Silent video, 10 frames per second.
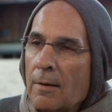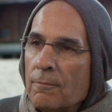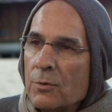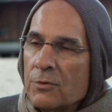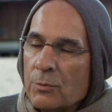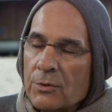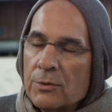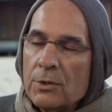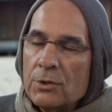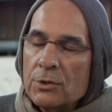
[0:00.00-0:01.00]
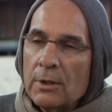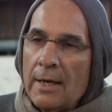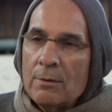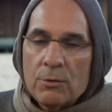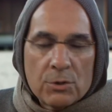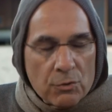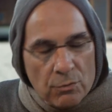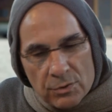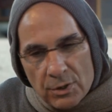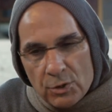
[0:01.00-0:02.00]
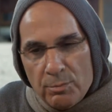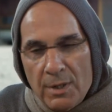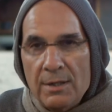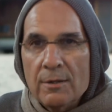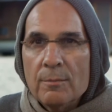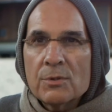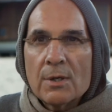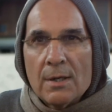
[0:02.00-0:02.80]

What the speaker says: with such languages, through such mediums,